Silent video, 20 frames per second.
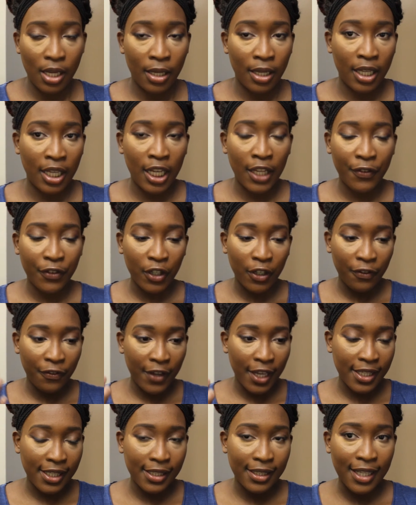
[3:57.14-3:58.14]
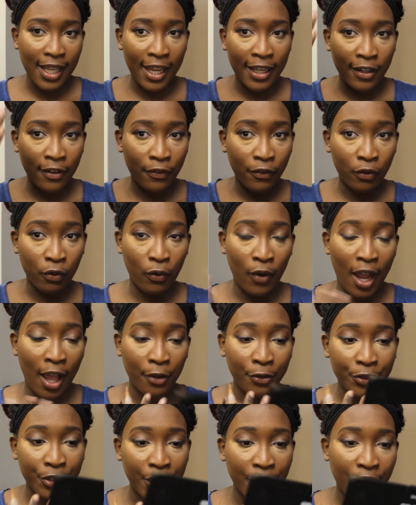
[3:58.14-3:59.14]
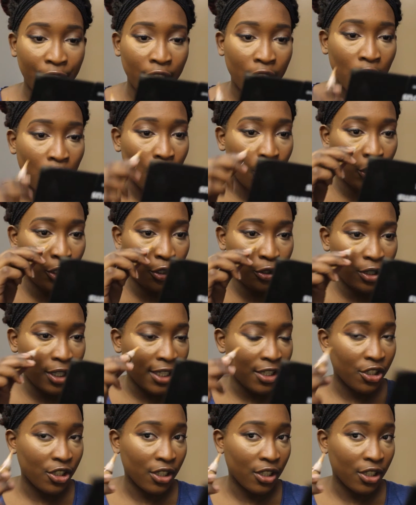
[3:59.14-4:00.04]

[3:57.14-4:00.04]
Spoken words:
And if your face is kind of rounder, you can